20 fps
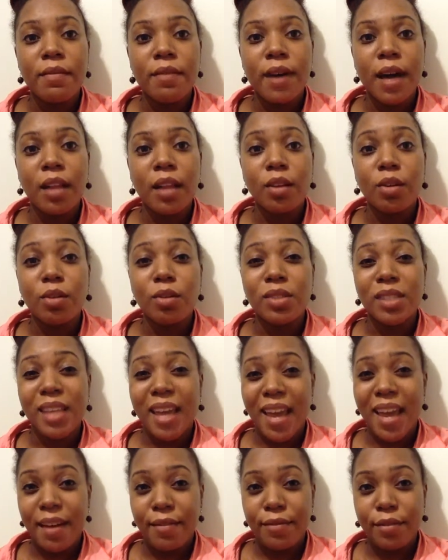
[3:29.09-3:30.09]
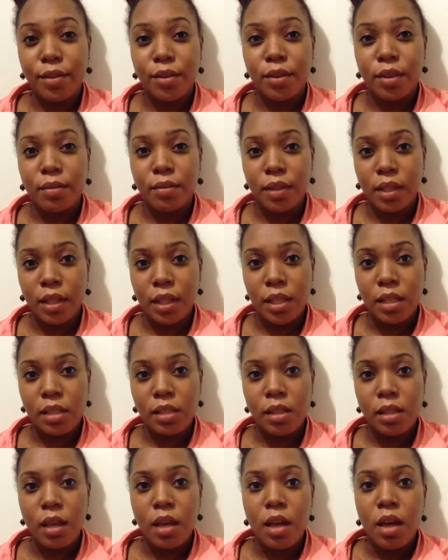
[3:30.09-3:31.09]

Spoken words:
follicles after the release